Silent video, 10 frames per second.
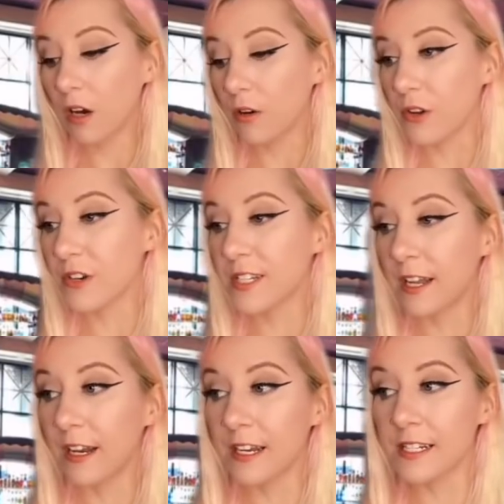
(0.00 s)
Oh, you're
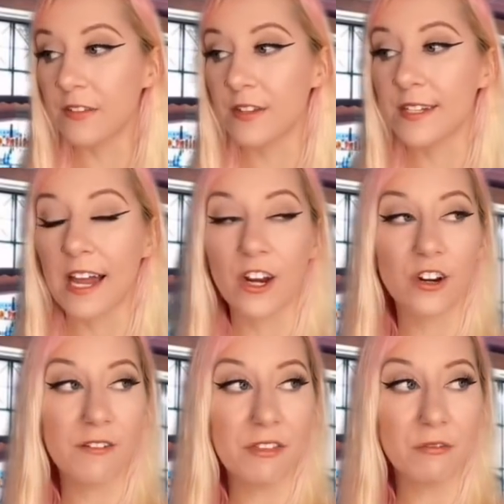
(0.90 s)
sitting us in the
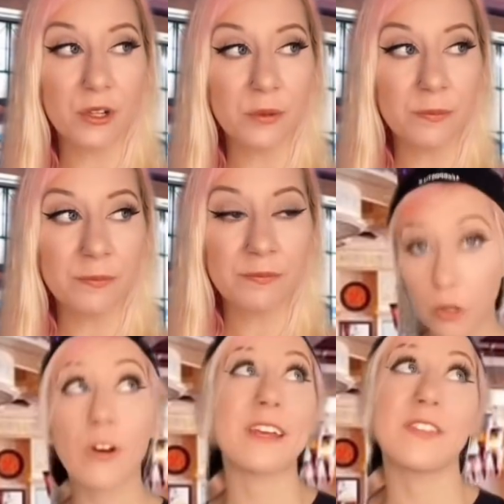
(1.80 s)
center of the room?
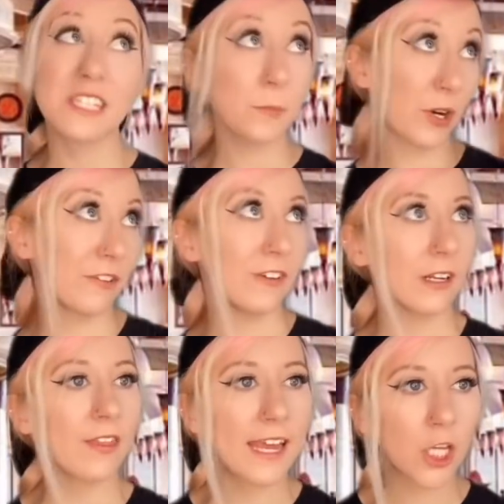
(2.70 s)
Great, this is
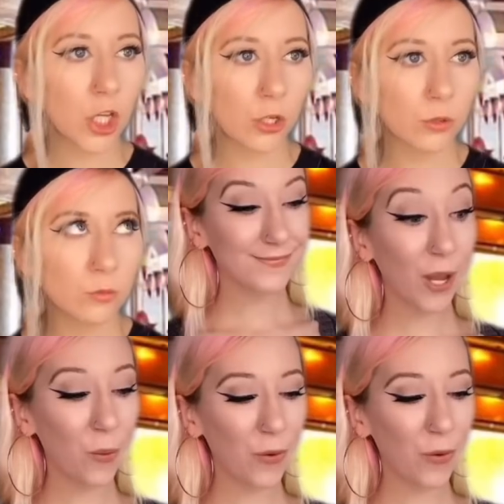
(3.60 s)
perfect. Thank you.